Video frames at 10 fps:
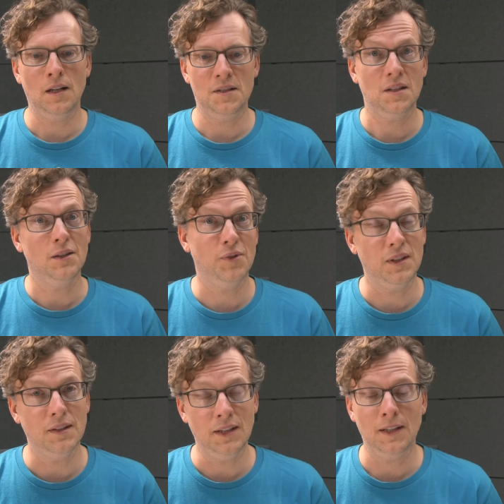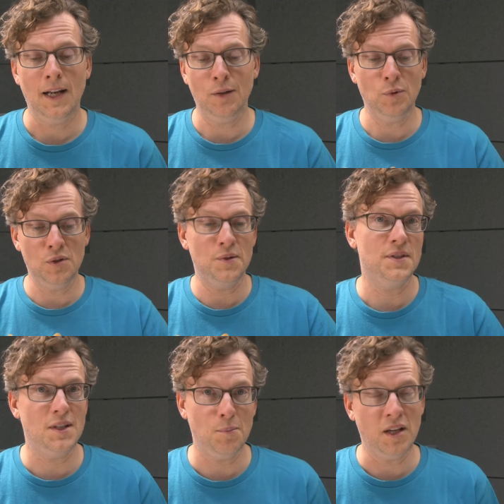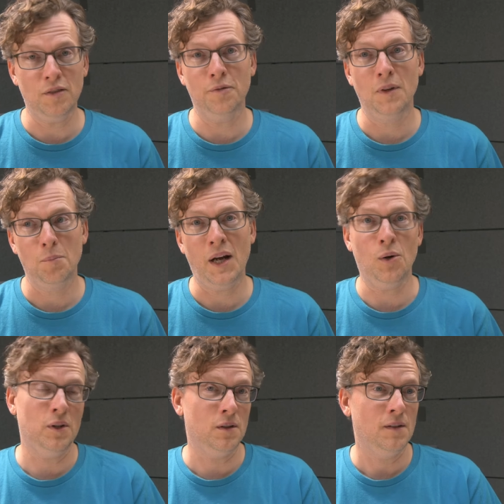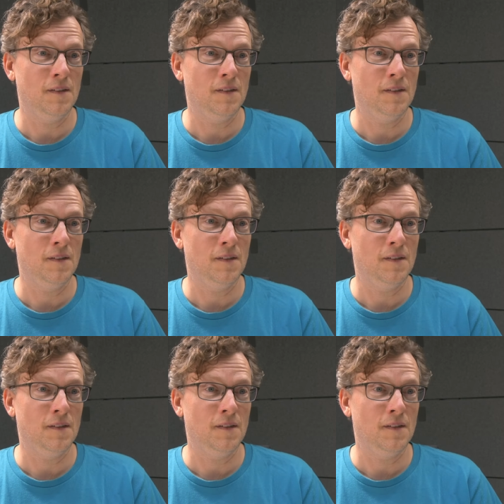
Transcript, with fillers: significantly and reduces the amount of power